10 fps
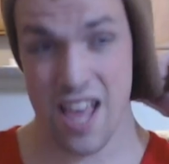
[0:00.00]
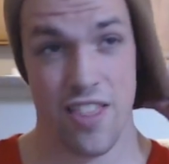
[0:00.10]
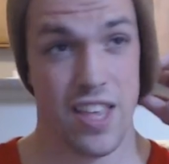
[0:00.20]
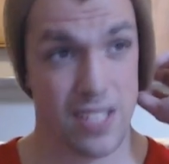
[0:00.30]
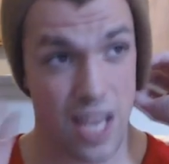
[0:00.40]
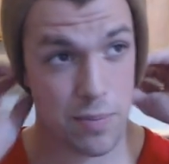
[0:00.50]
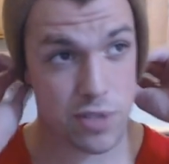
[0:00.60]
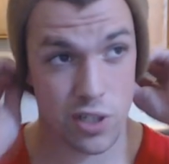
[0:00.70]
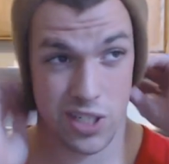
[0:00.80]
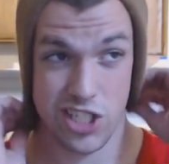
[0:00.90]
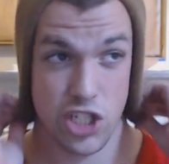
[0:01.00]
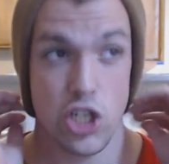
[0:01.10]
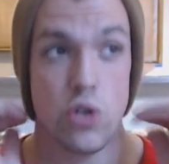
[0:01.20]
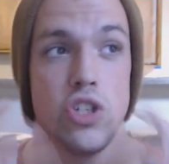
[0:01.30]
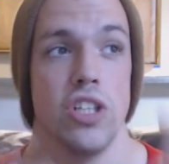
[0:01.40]
this episode is
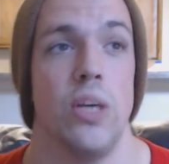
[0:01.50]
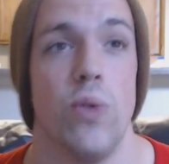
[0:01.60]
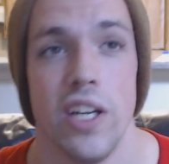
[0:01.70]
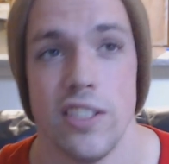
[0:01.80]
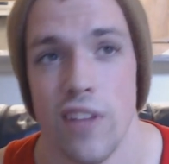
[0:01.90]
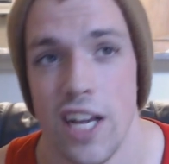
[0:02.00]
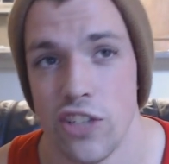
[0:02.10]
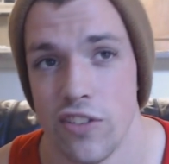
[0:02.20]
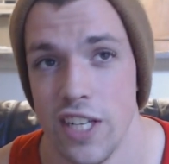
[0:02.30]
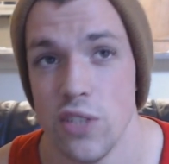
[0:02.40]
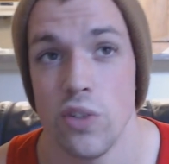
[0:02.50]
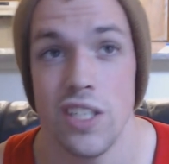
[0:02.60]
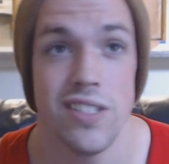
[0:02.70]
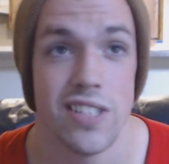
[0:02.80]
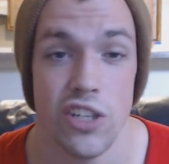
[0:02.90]
usually what us Flash fans would
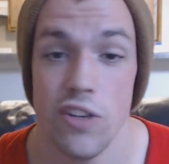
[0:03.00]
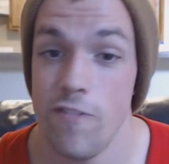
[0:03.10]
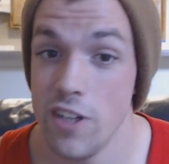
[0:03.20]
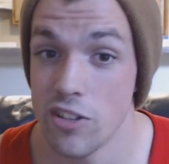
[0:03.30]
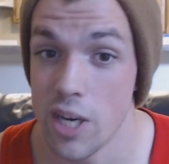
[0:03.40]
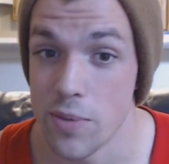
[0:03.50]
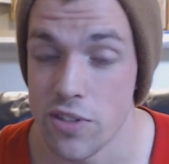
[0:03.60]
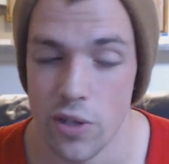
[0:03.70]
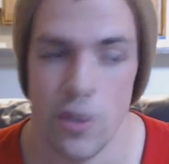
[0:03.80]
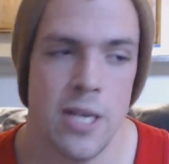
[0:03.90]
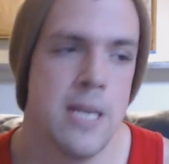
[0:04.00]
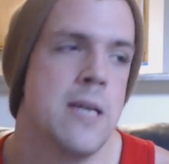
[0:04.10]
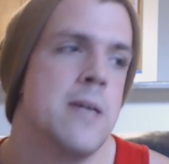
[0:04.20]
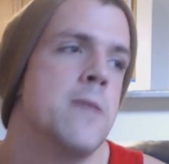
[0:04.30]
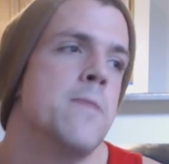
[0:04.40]
consider a filler episode,
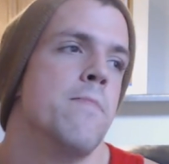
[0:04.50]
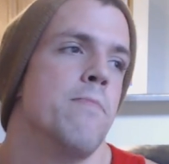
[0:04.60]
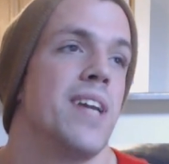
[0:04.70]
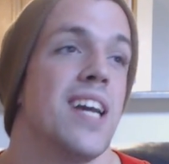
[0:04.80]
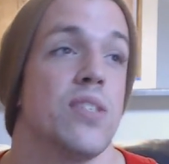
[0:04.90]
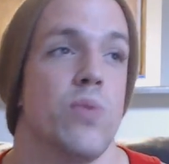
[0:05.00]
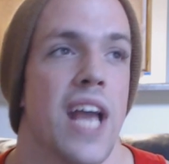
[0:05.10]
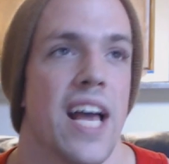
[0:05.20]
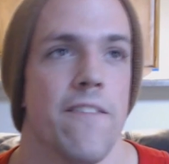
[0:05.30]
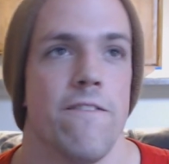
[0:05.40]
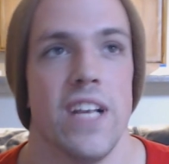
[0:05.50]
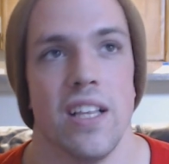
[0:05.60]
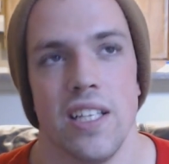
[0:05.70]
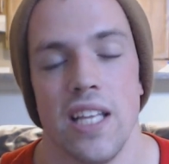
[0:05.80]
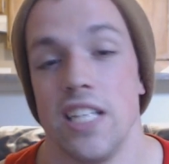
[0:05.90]
because we had a
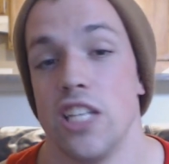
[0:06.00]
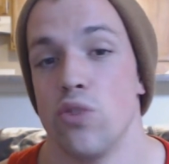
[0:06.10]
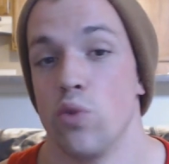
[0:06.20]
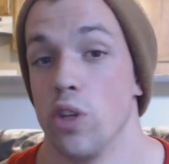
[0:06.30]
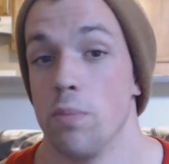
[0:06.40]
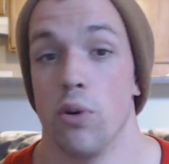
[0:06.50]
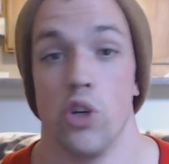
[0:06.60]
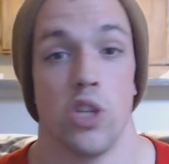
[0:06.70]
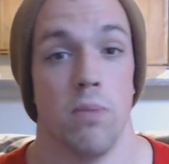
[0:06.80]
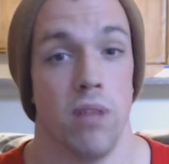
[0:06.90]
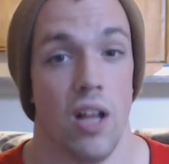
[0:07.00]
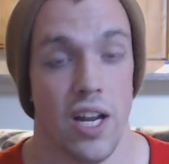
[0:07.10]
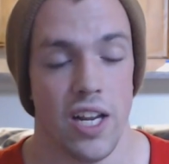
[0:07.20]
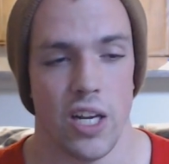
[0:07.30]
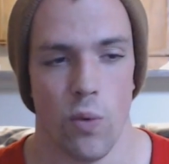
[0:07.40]
villain that didn't really push the plot
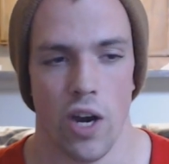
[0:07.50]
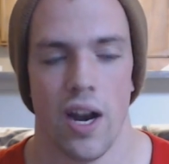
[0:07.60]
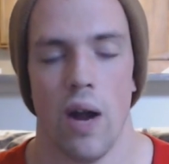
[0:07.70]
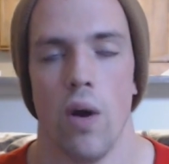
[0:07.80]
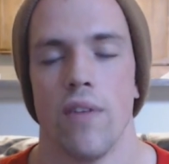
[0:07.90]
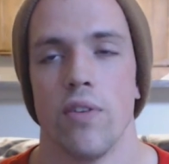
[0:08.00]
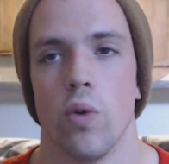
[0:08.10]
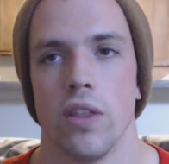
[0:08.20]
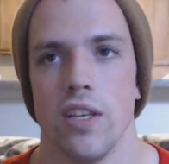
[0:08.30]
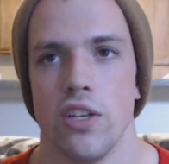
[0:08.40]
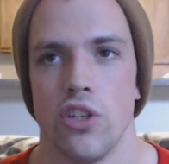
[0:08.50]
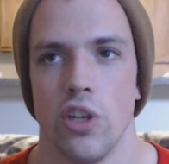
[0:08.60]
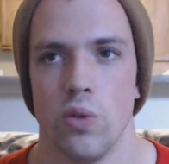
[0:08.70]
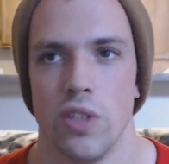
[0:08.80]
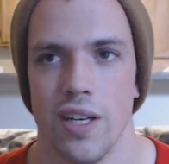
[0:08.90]
anywhere. However, what this
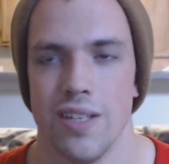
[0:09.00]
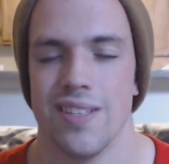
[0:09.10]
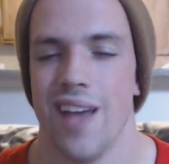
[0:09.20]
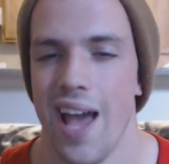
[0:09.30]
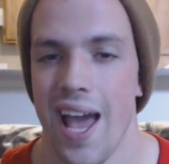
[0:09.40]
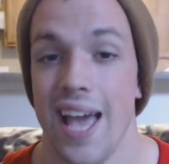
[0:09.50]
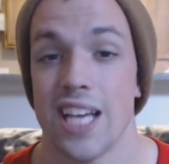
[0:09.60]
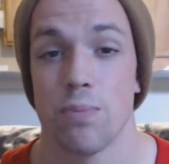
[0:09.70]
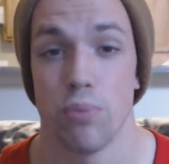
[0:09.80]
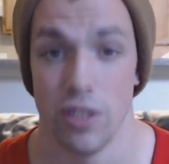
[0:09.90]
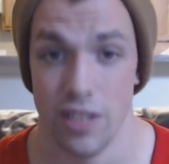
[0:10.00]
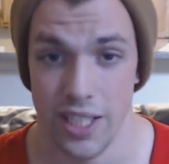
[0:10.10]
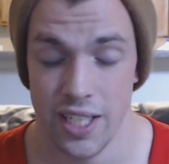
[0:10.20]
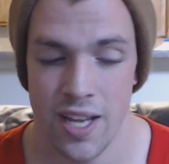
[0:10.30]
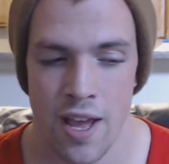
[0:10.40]
show does
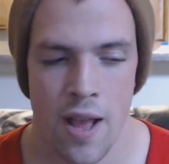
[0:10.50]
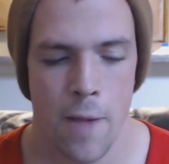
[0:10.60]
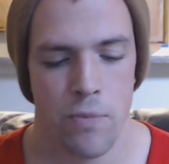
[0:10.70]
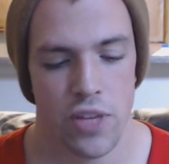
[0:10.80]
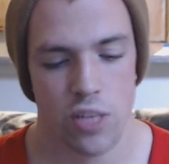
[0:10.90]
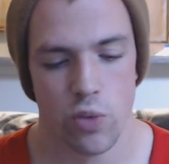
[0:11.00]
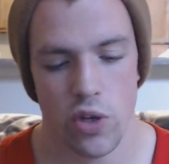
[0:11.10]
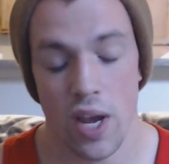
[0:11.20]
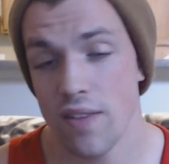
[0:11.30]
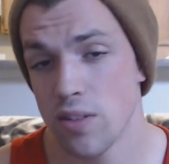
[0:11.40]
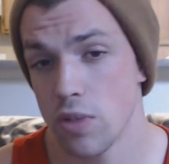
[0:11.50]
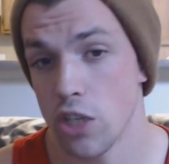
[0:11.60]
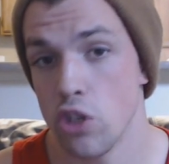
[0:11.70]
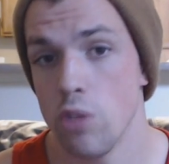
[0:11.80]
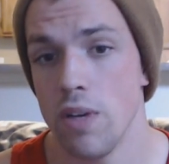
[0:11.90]
expertly is when you have something that
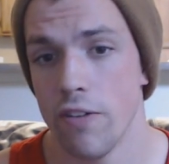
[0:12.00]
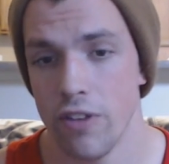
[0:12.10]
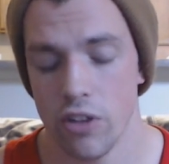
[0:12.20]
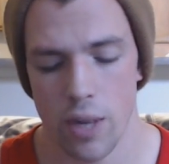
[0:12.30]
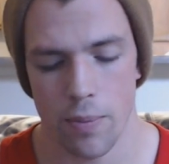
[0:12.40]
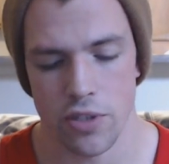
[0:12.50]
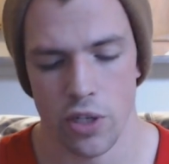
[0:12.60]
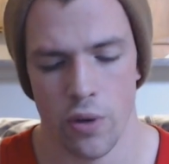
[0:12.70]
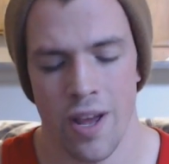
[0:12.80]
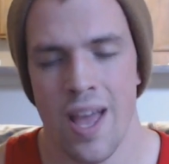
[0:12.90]
should be a filler episode,